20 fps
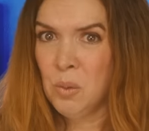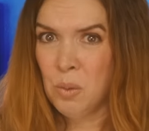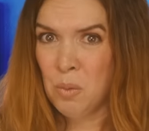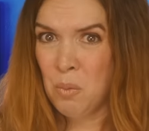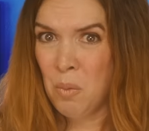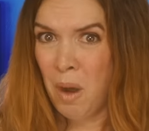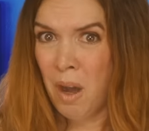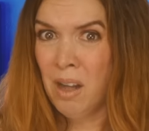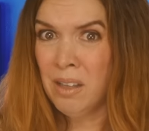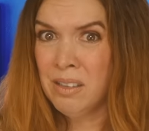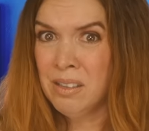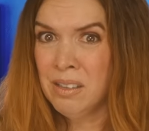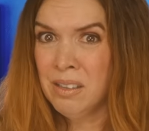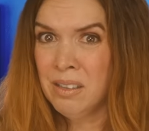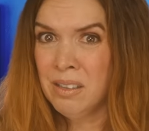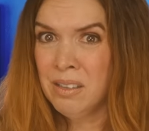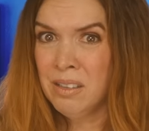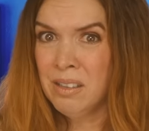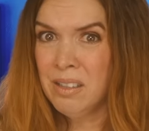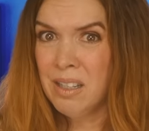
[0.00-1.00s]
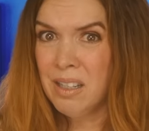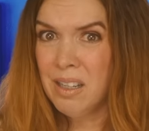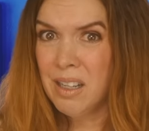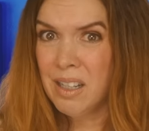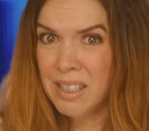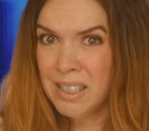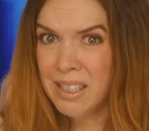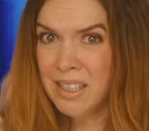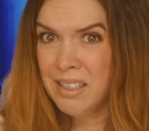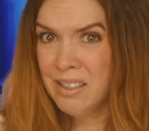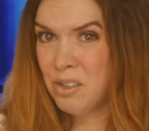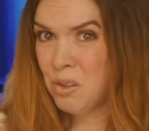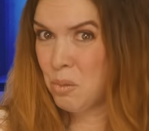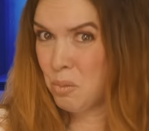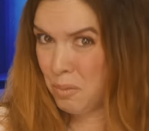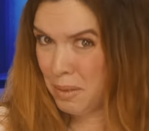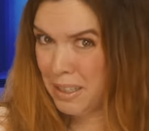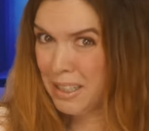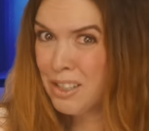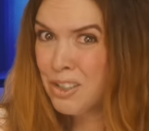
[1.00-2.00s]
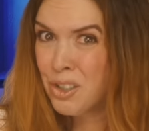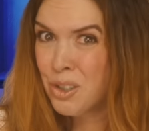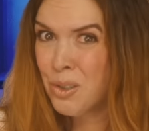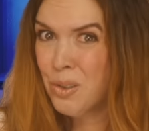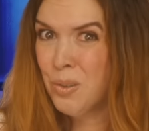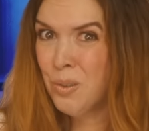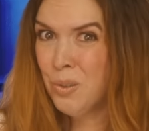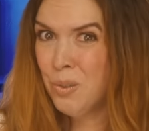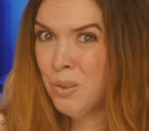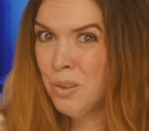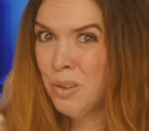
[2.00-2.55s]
would want a kid to read you?